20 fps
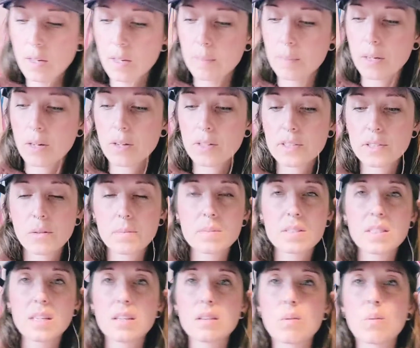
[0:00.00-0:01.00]
But also I'm
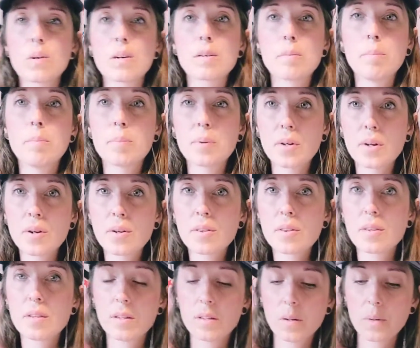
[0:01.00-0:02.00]
seeing the word
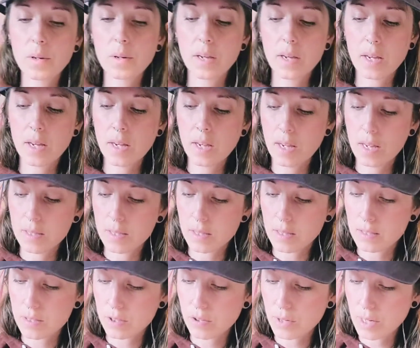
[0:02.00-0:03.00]
birth, okay? And
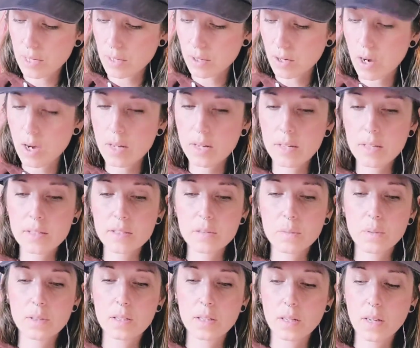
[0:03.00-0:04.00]
this great goddess
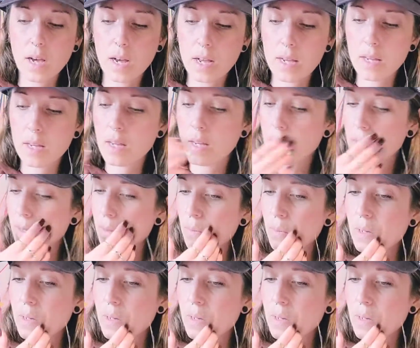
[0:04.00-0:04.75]
with the Gaia and the